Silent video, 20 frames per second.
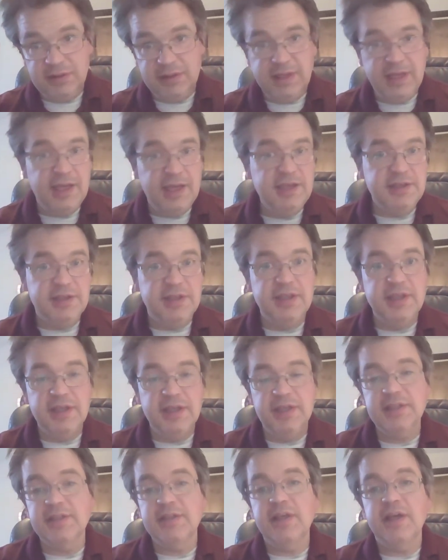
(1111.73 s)

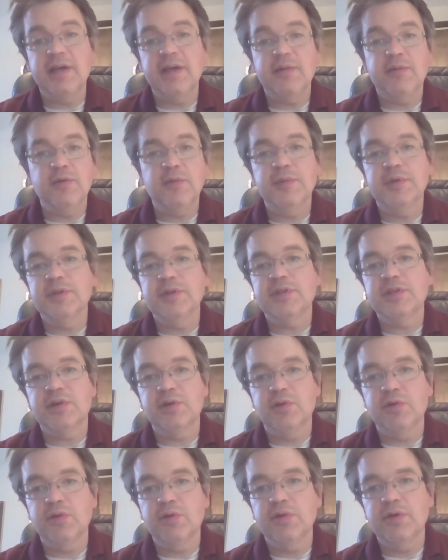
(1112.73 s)
Daisy is that woman
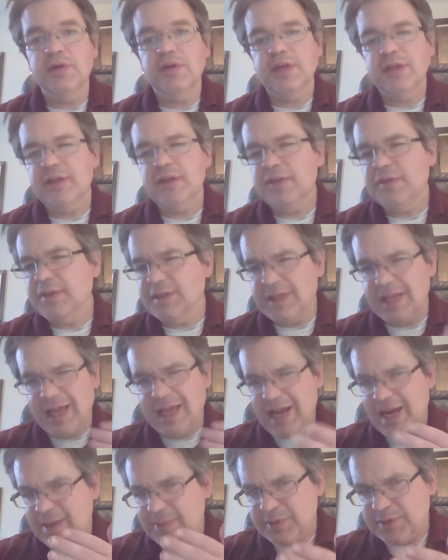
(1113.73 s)
scorned. And I think this
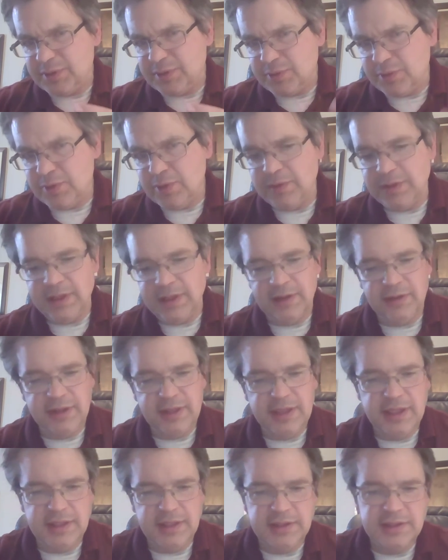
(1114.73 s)
absolutely
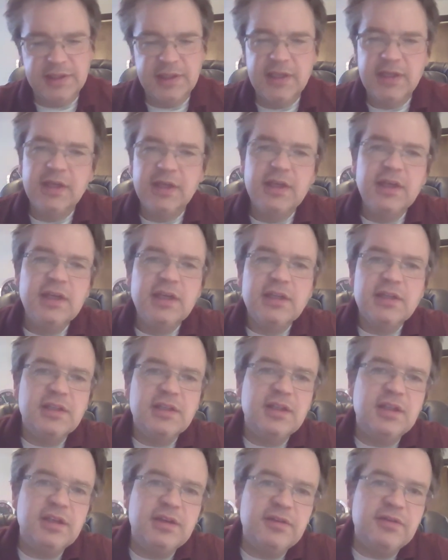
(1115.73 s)
leads
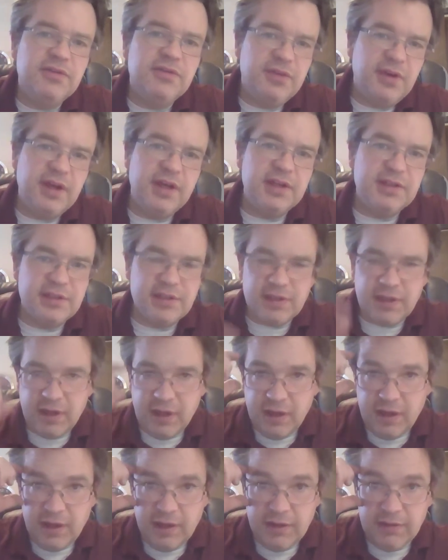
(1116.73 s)
to the events
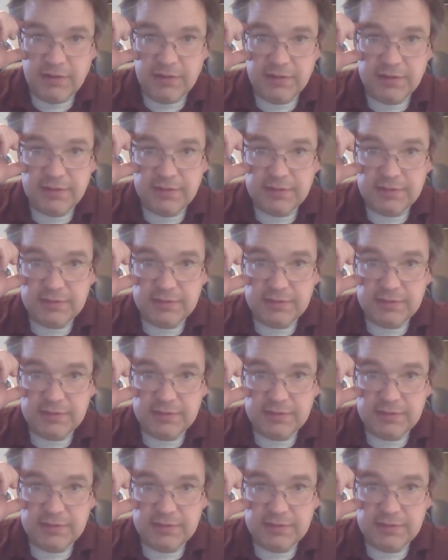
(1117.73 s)
of